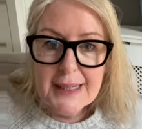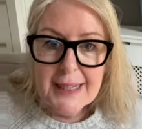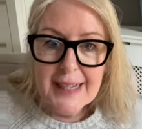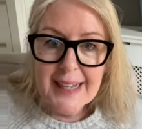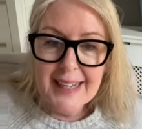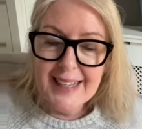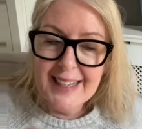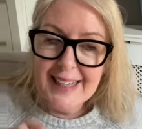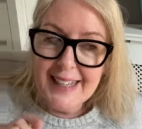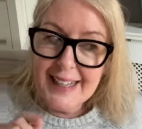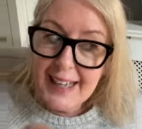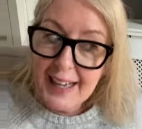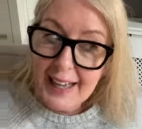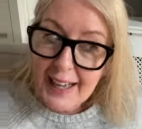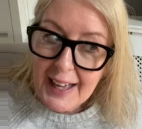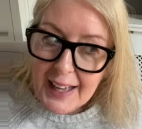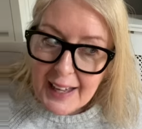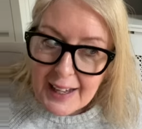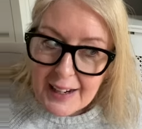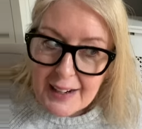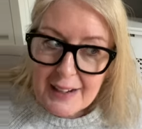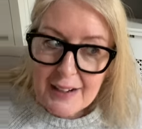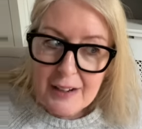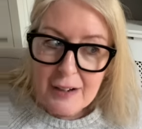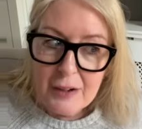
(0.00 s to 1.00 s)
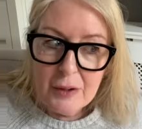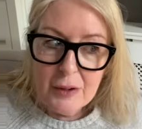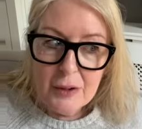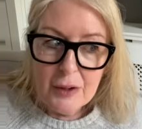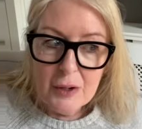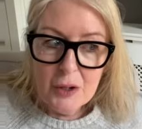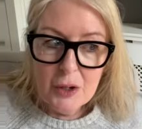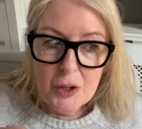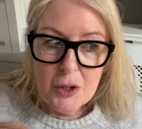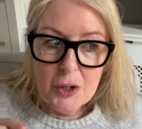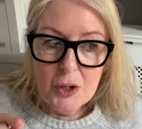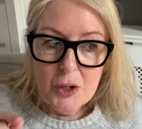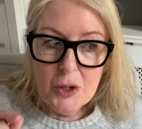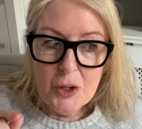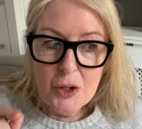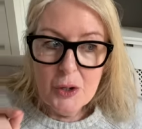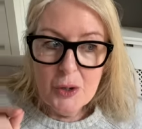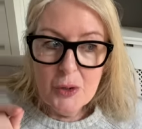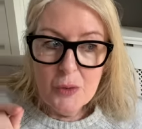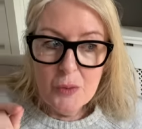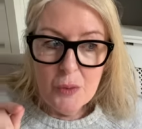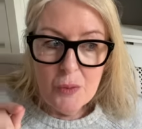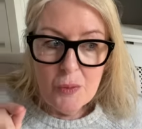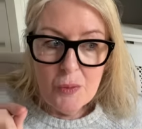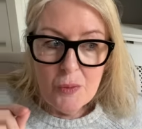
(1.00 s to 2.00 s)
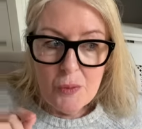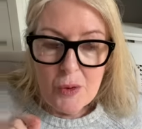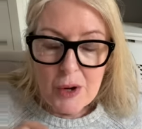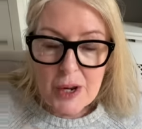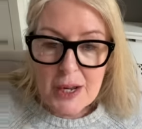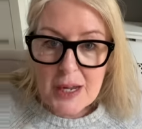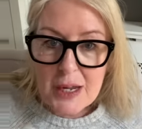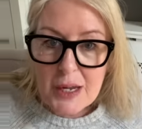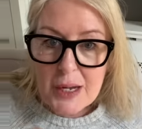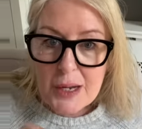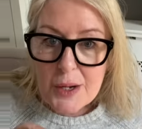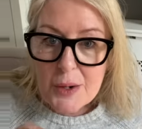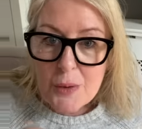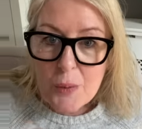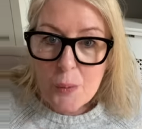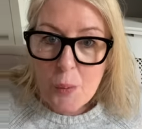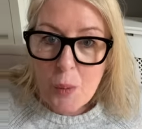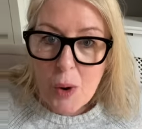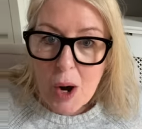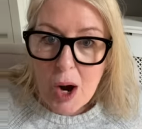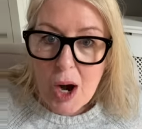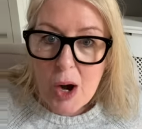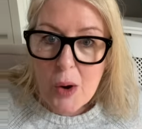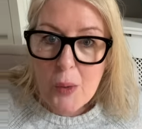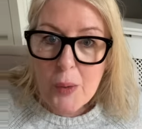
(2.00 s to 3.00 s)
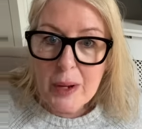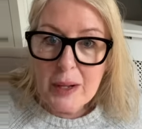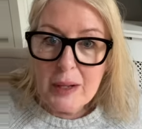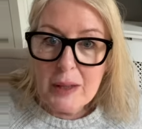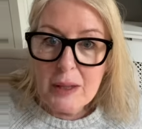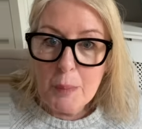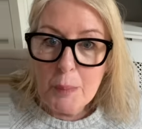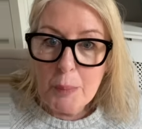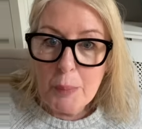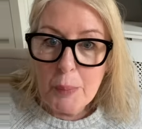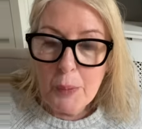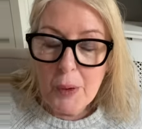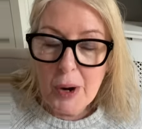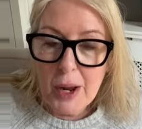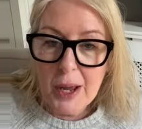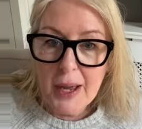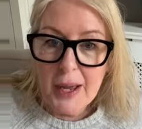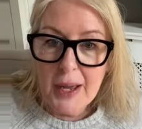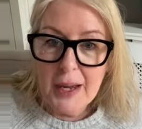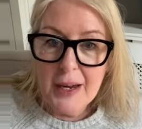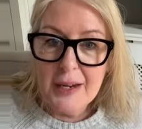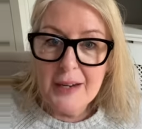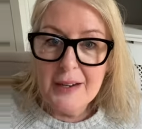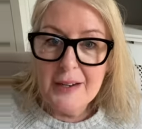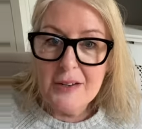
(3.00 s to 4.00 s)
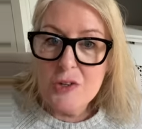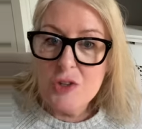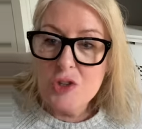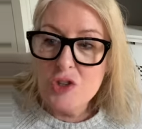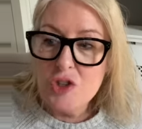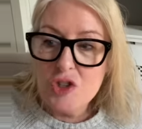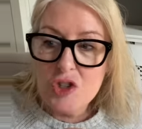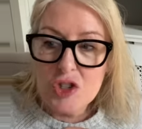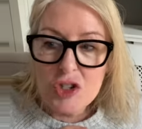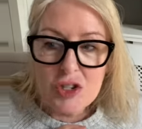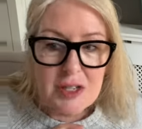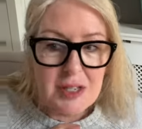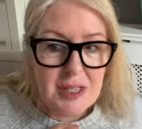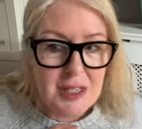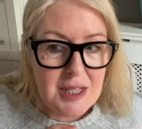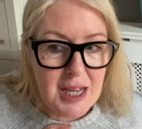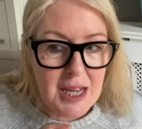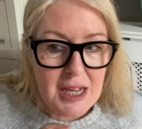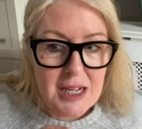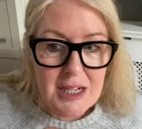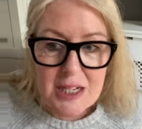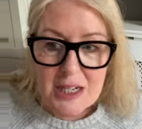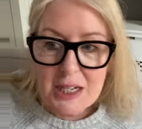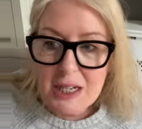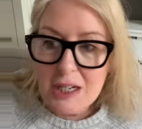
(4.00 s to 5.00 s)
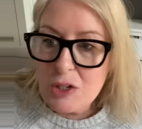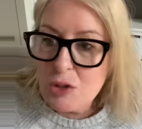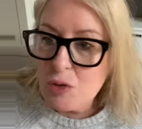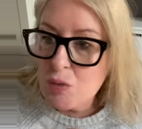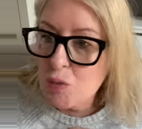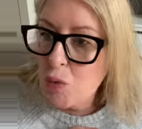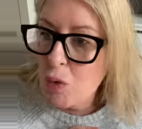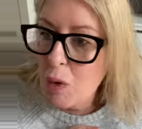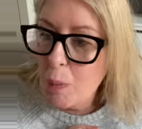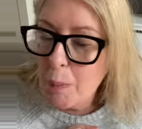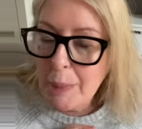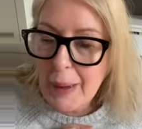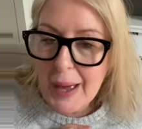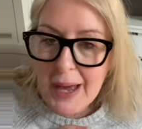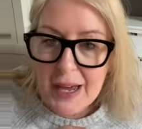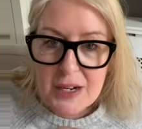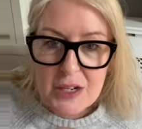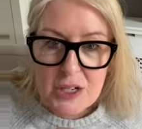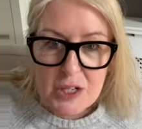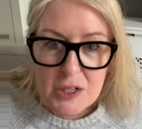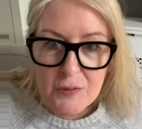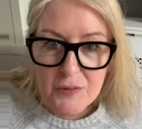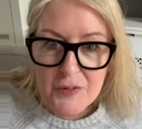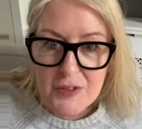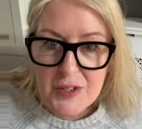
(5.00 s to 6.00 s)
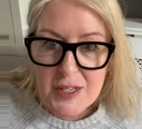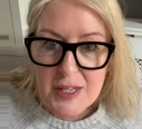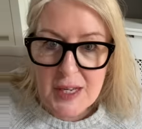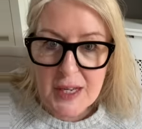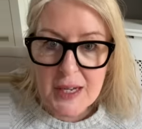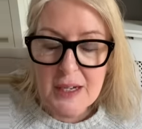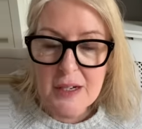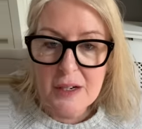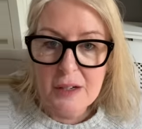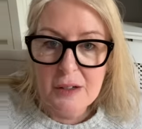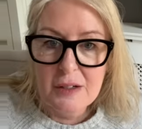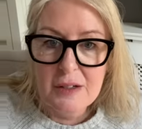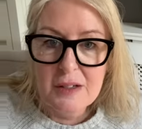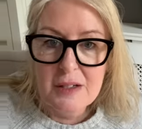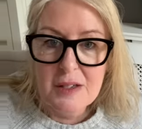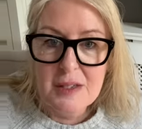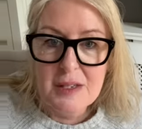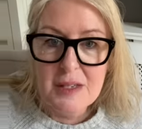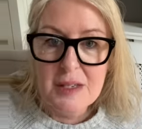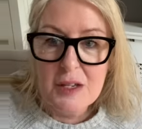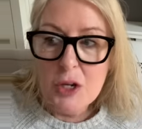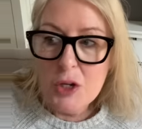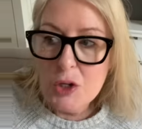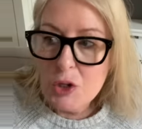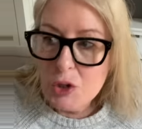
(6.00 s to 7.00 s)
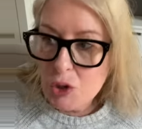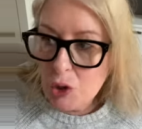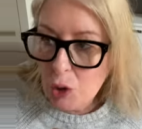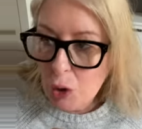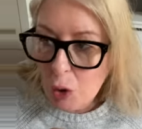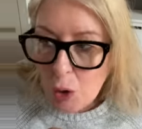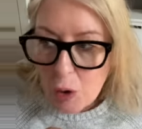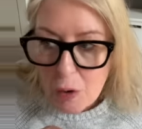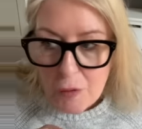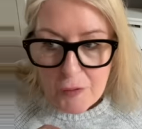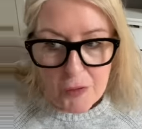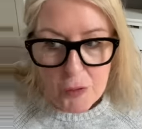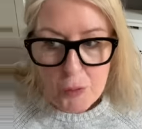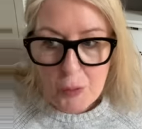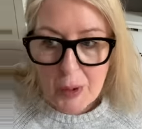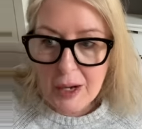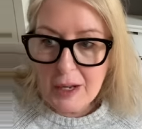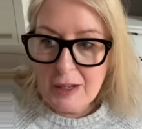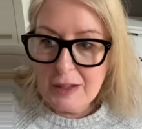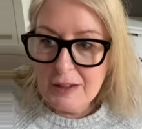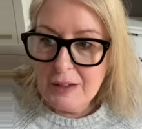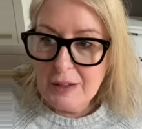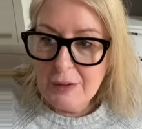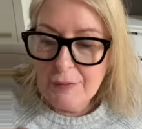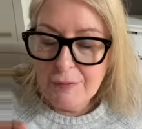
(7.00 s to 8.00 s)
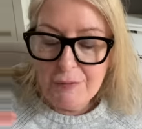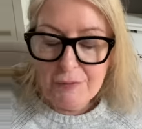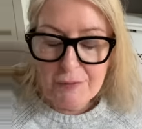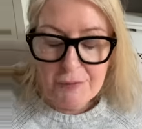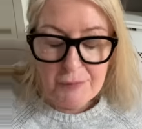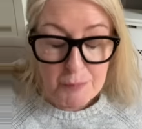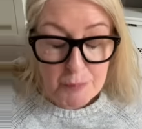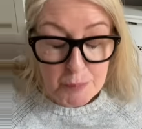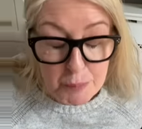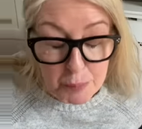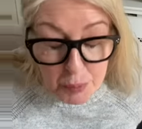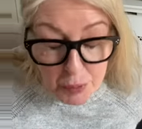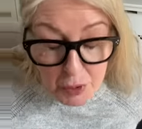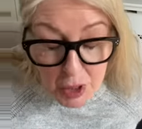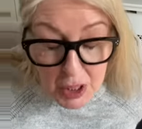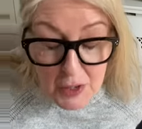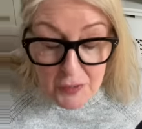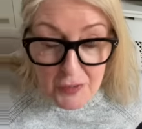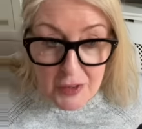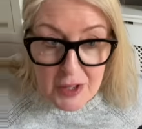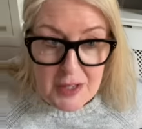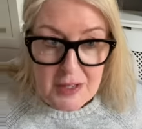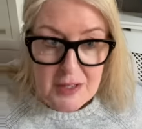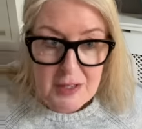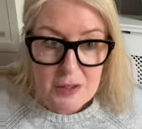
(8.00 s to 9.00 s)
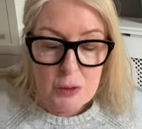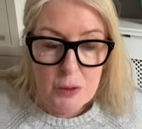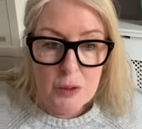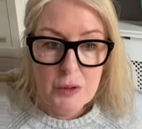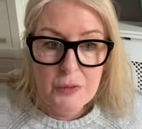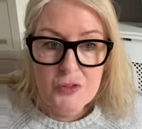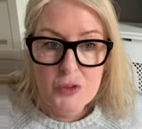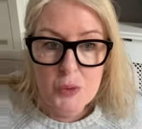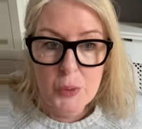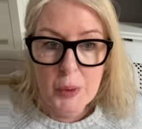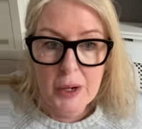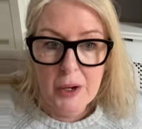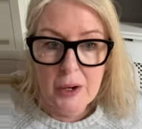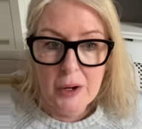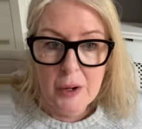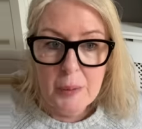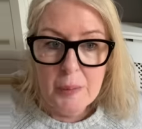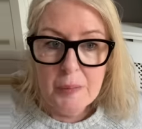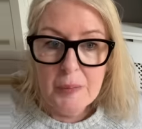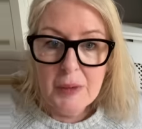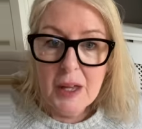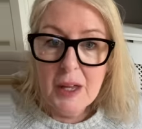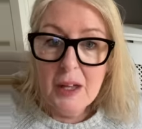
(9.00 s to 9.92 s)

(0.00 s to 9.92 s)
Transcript: Again, rewiring the brain, just sending it repetitive signals to overwrite the previous software.